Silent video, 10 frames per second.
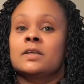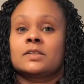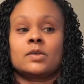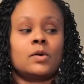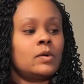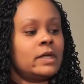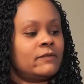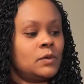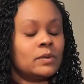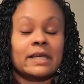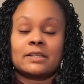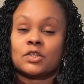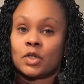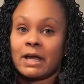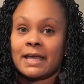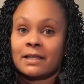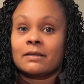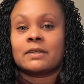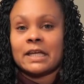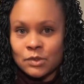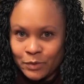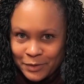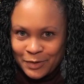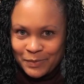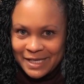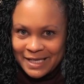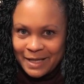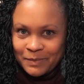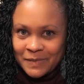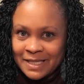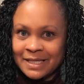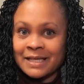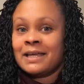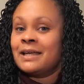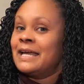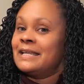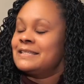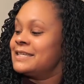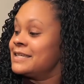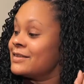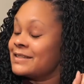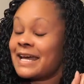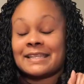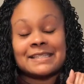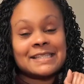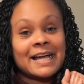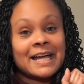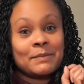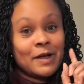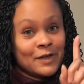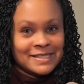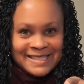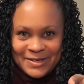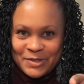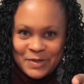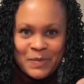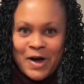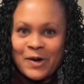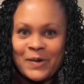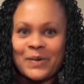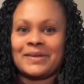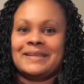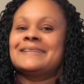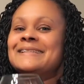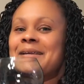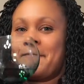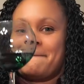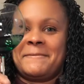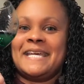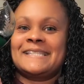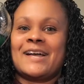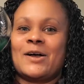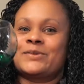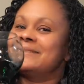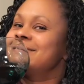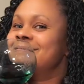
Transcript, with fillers: So if you would like to try it, that's where you can pick it up. Until next time, I'll see you tomorrow. Peace out.